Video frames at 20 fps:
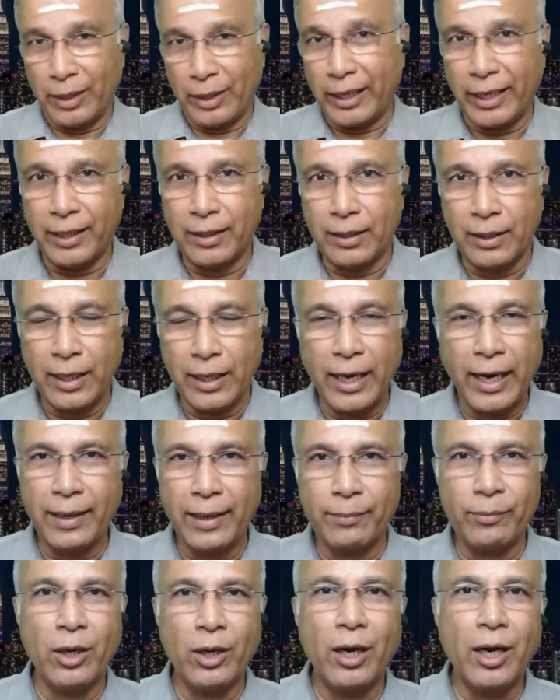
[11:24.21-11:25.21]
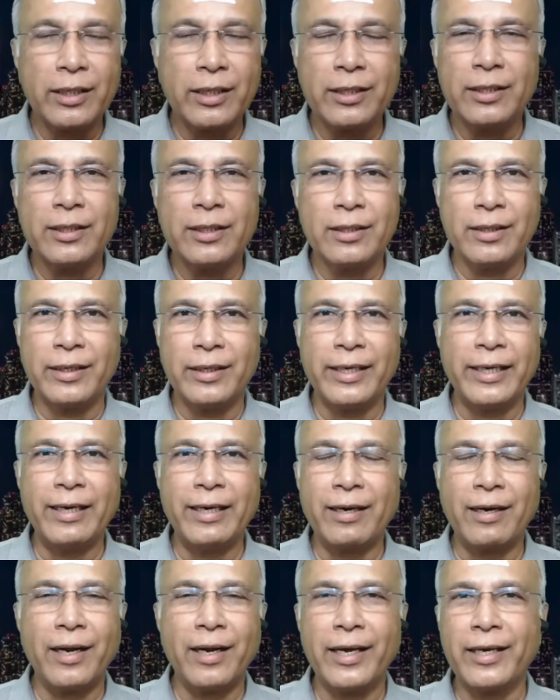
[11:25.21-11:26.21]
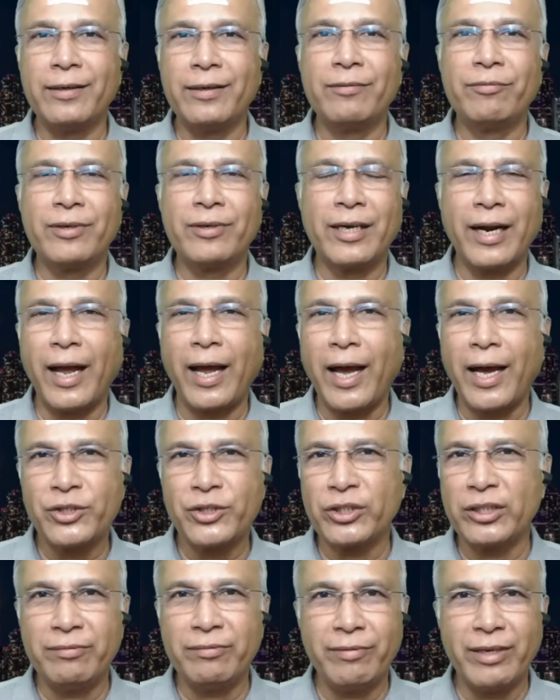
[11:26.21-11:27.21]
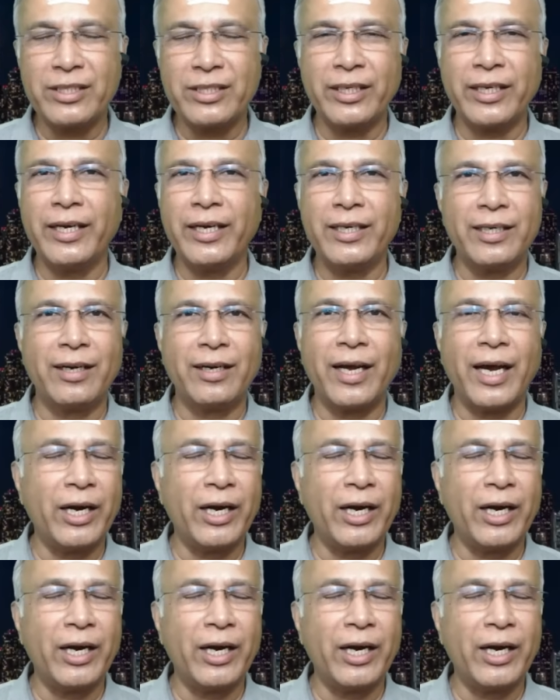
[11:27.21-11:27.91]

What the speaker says: Again, I'm not an airline crash investigator.